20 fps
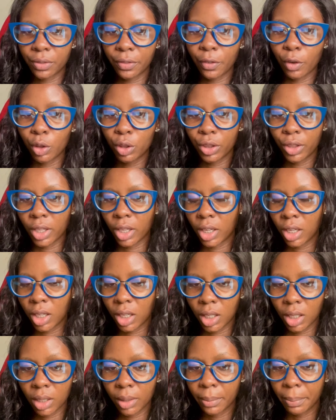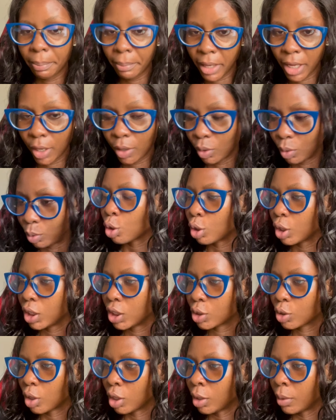for the mail. So
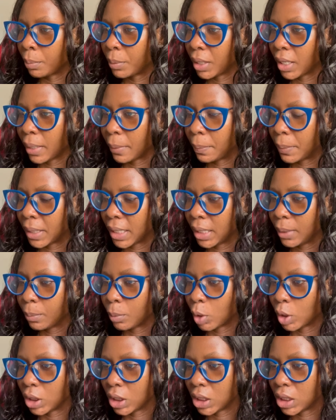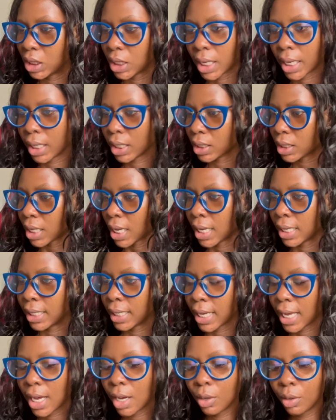it's going to be a plain body text.
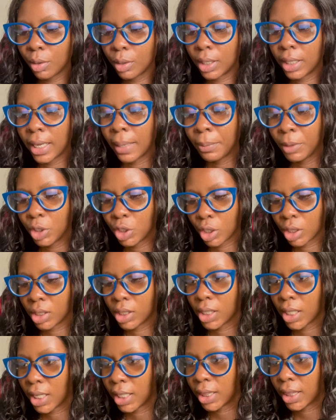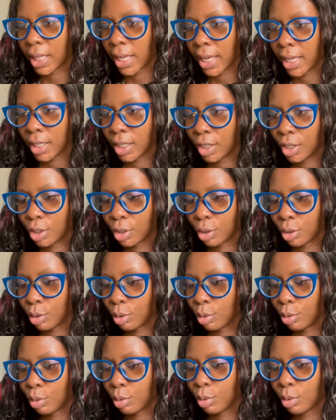And now let me just say thank
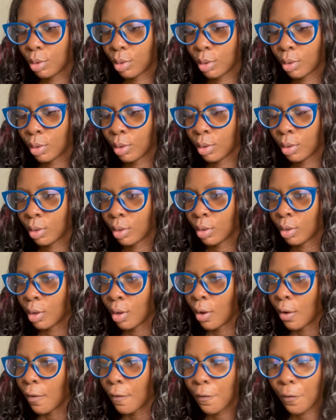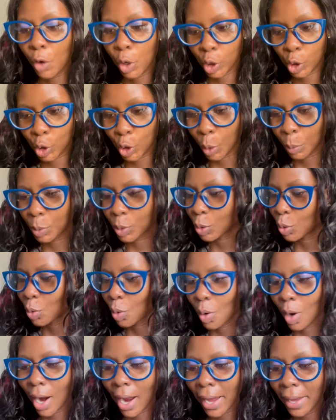you for
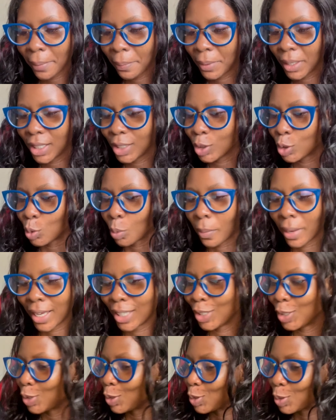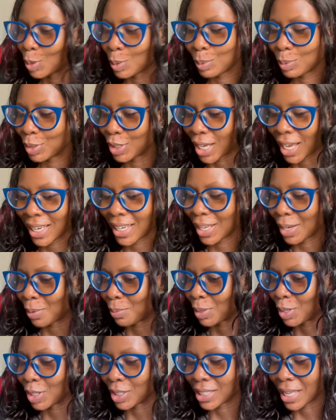subscribing to my YouTube channel,
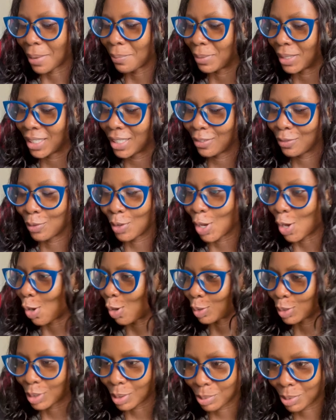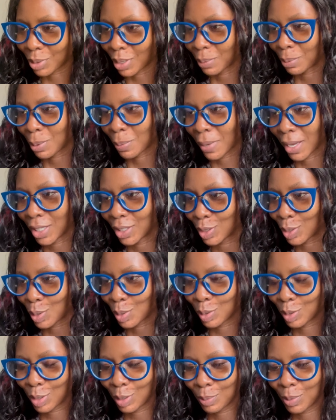because I believe we all subscribe to my
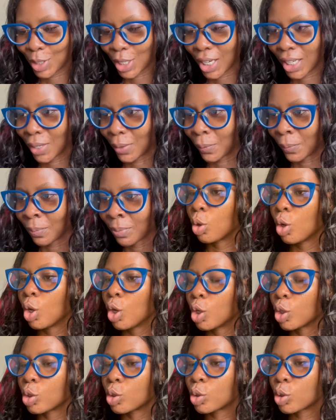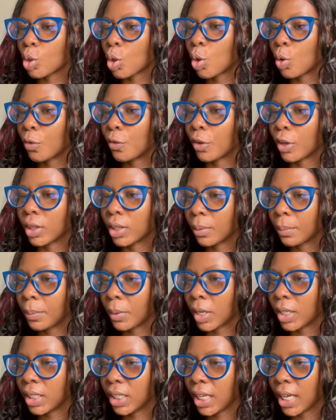YouTube channel. So for the
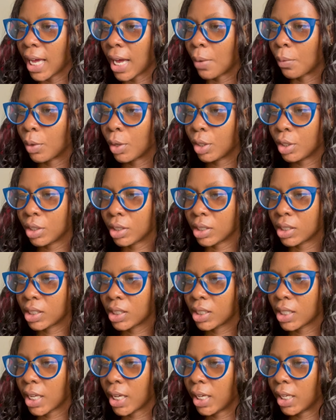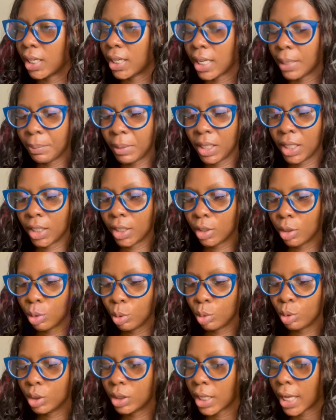body, I want to say, let me
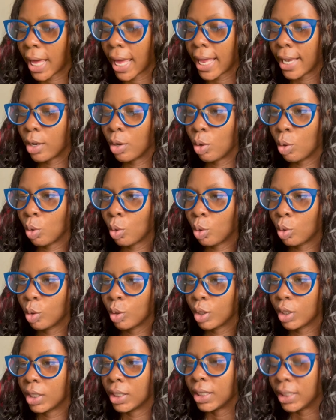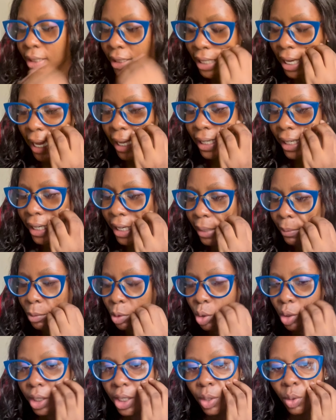include hello, their name,
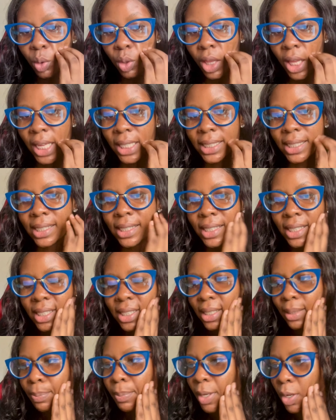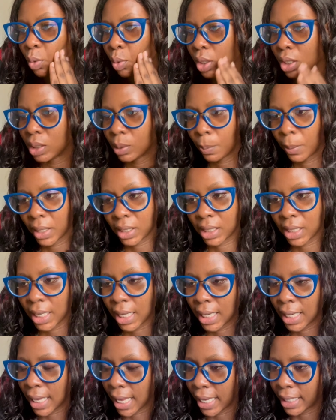so they know that this mail is
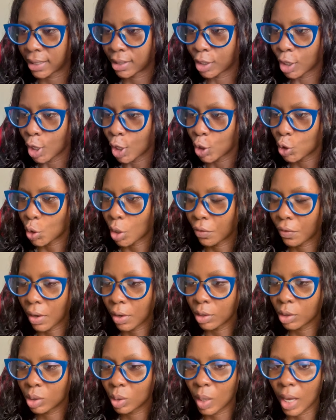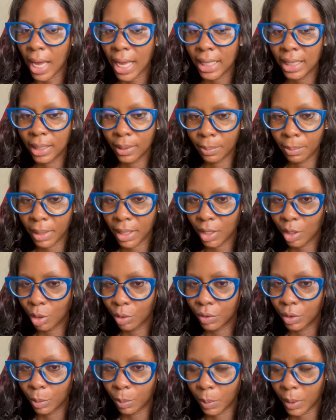personalized. So if I want to add the mail
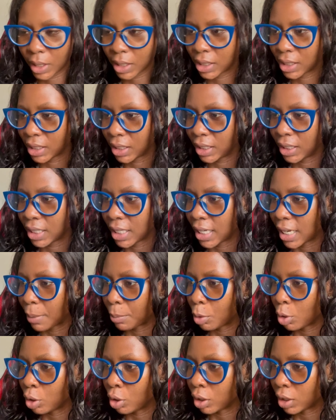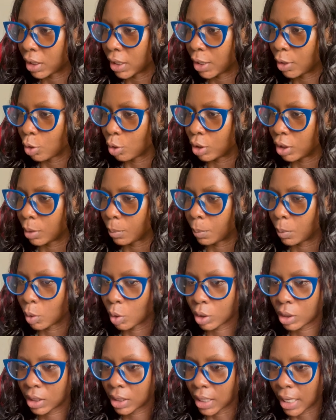of the person, then I'm going to click on the
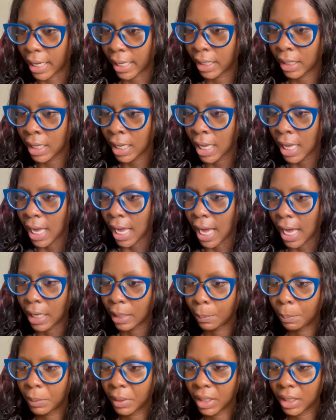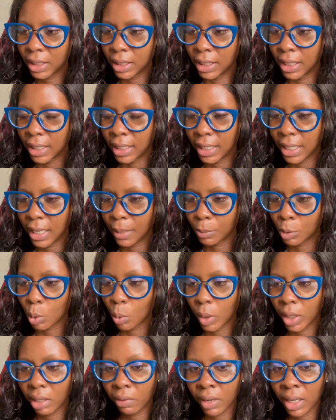plus sign and pick the name.
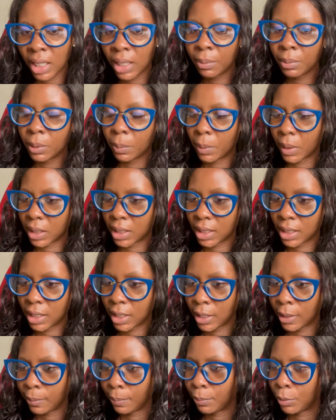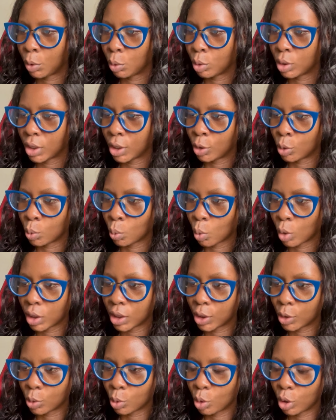So whatever name the person inputs is
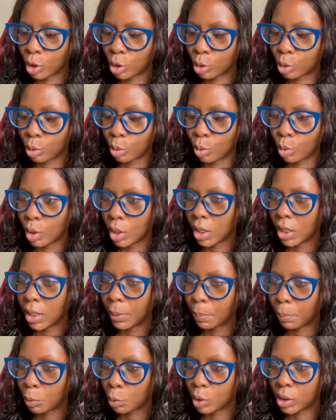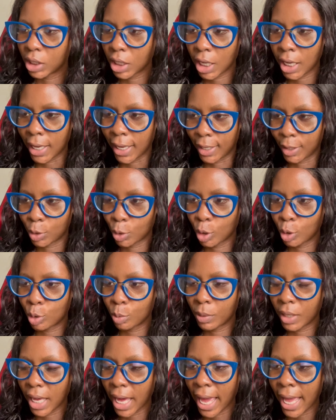what is going to put here. So it
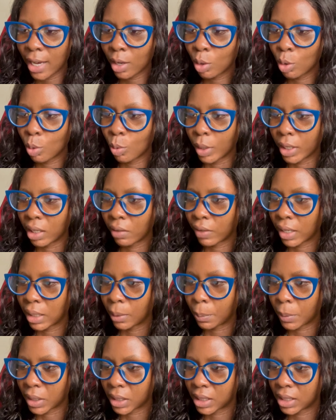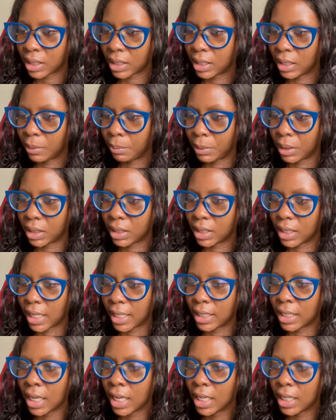will be hello, whatever the person's name is,
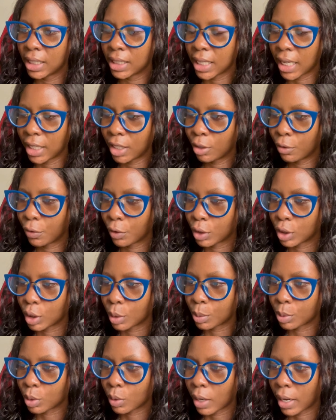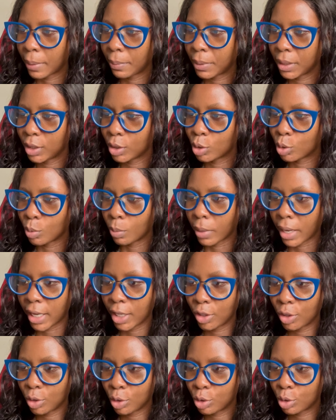then thank you for subscribing to my
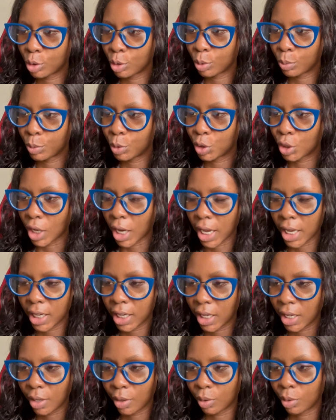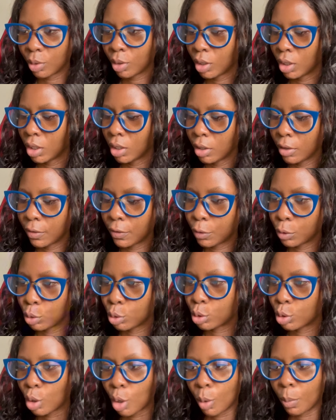YouTube channel, full
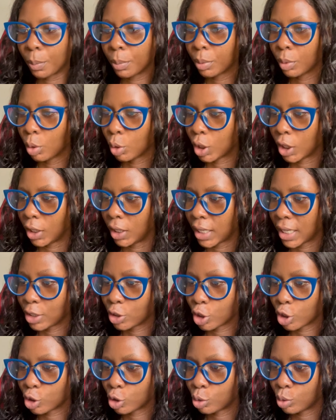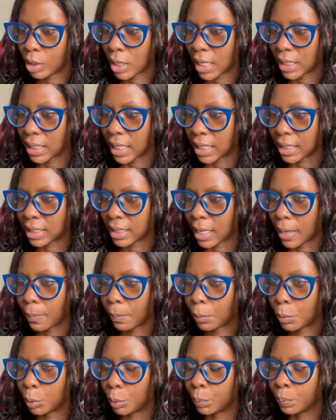stop. Okay, let's just do that as
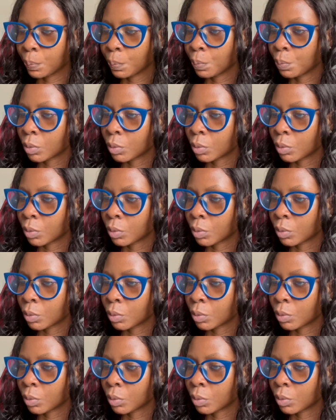sample.